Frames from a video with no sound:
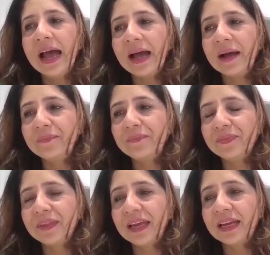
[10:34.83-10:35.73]

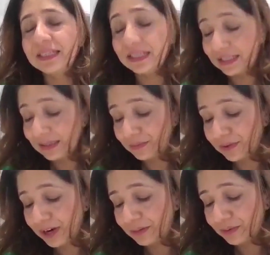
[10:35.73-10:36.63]
And I did some
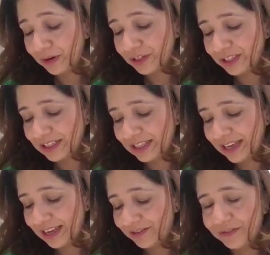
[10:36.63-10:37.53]
great projects
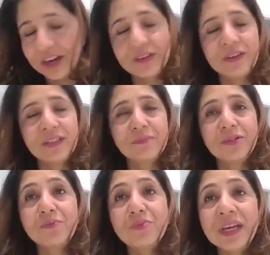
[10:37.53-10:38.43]
there, reviving
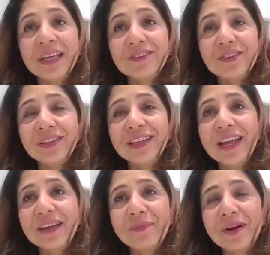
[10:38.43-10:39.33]
some springs on the
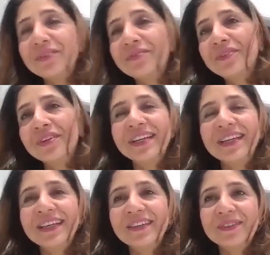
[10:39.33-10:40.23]
lake
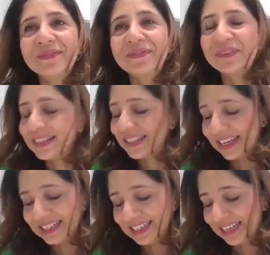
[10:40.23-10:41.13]
periphery. It was
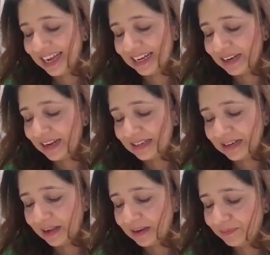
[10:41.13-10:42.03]
fascinating.
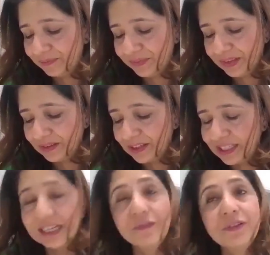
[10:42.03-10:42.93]
And
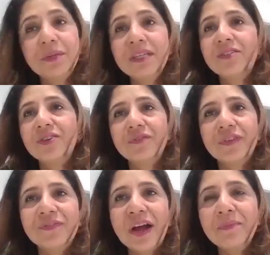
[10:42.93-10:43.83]
dealing with Ministry
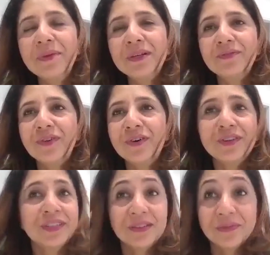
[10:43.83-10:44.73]
of Environment and
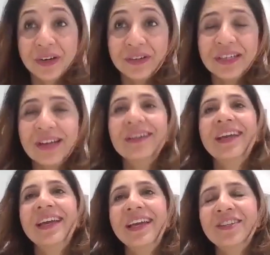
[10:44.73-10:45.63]
Forest at a very
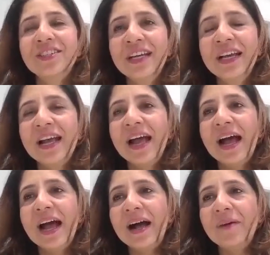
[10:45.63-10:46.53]
young age.
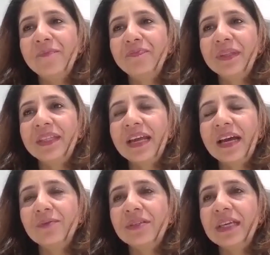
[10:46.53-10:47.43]
But then
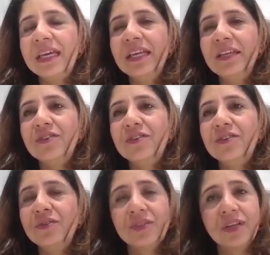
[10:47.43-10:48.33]
I was keen
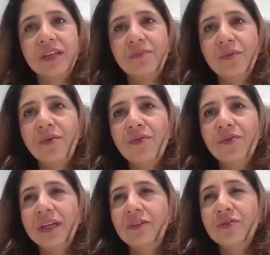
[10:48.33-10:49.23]
to study
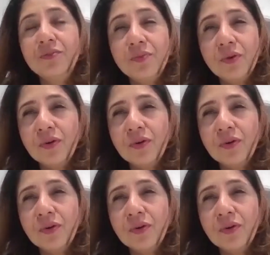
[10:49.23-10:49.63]
more and do